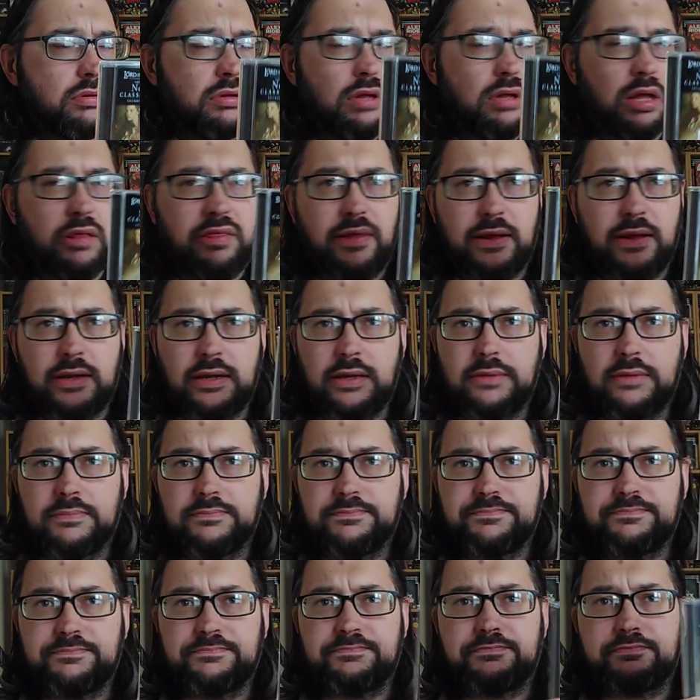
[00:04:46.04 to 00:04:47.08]
I think.
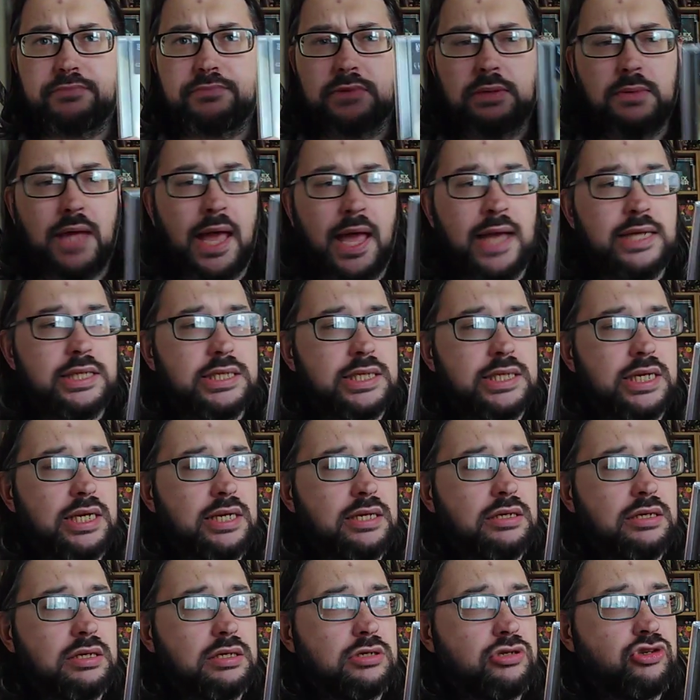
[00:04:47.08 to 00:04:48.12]

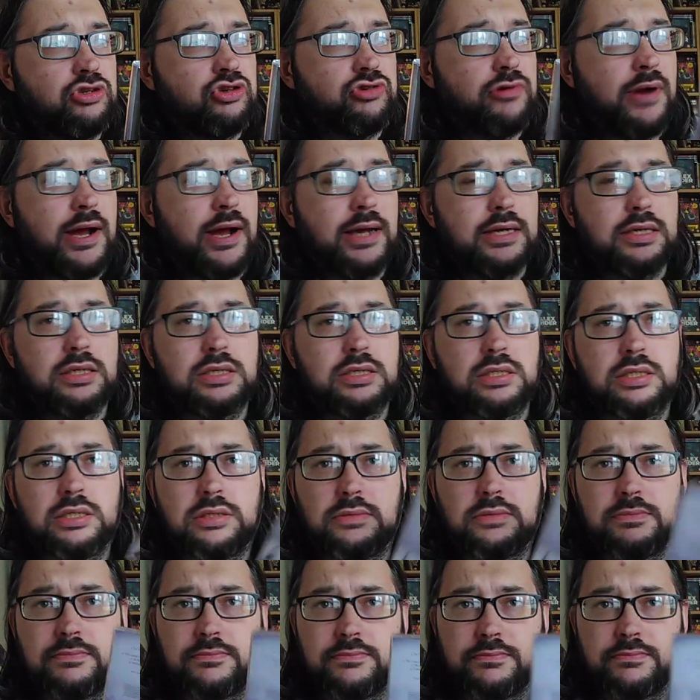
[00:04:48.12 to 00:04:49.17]
18 tracks,
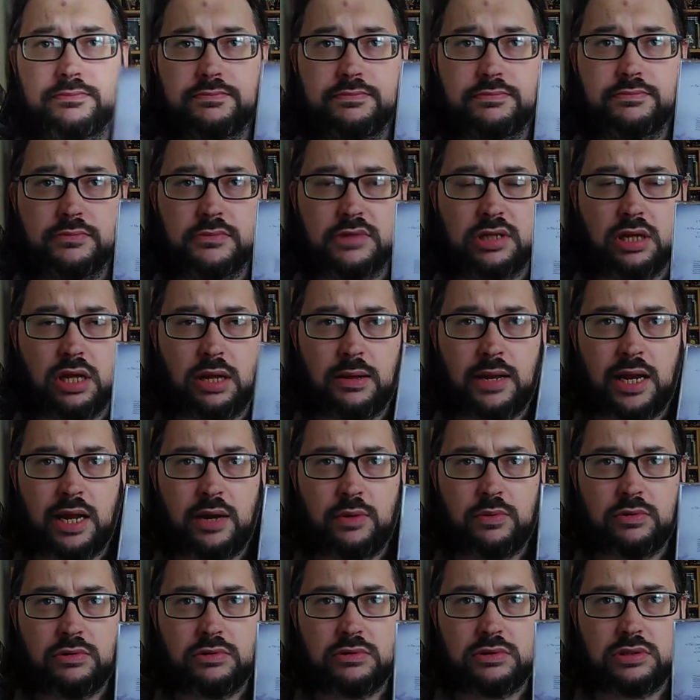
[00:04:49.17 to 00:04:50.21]
an
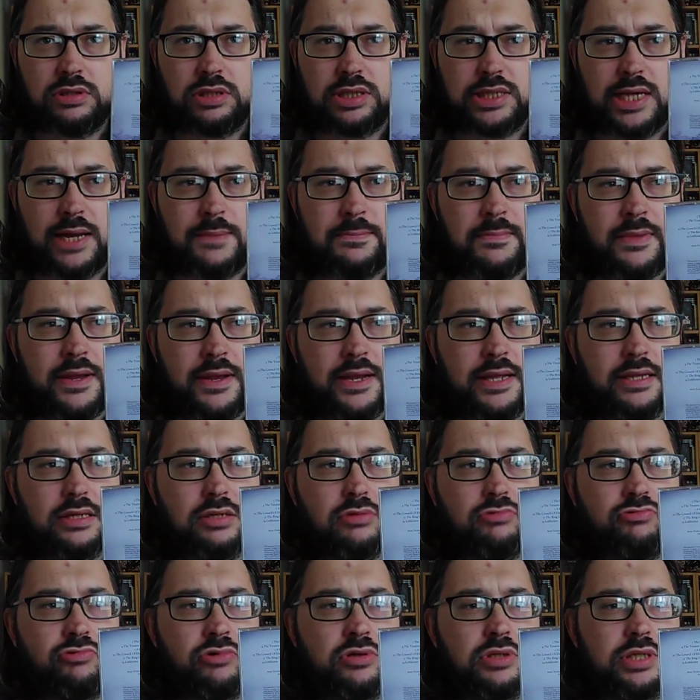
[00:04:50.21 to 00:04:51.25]
hour and 10 minute
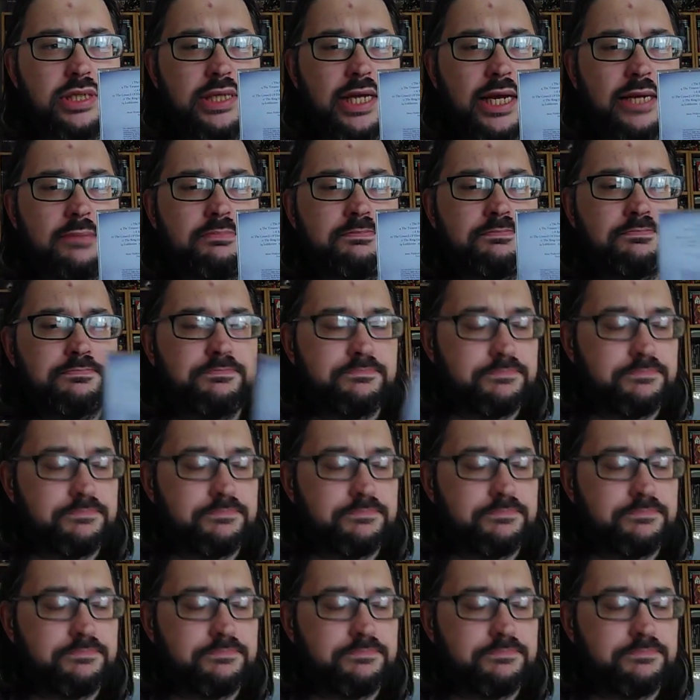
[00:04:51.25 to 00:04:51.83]
runtime.